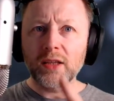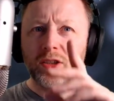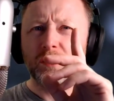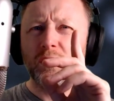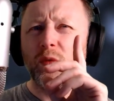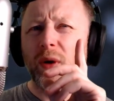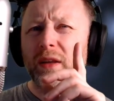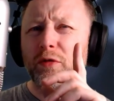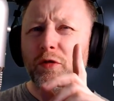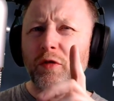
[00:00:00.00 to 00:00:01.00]
And just for
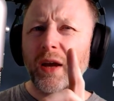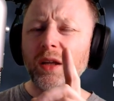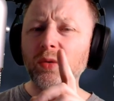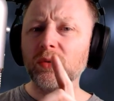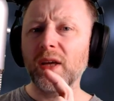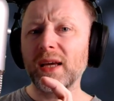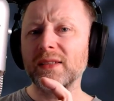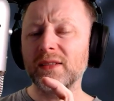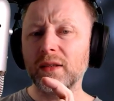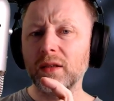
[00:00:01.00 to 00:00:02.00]
one final
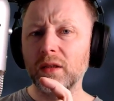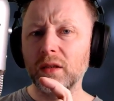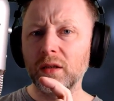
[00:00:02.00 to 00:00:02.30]
test,